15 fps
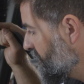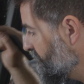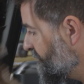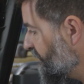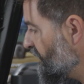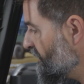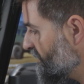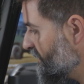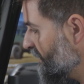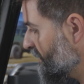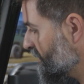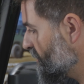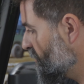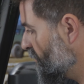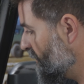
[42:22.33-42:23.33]

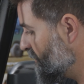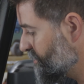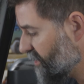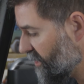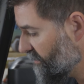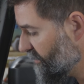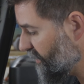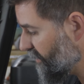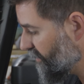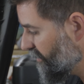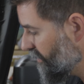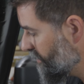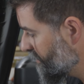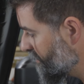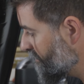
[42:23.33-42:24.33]
V6 twin
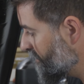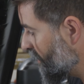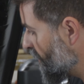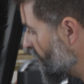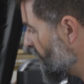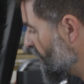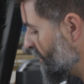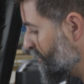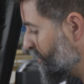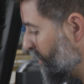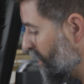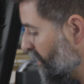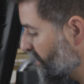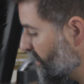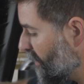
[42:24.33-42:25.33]
turbo motor in your
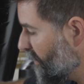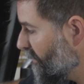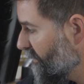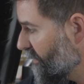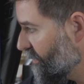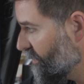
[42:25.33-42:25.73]
Bronco,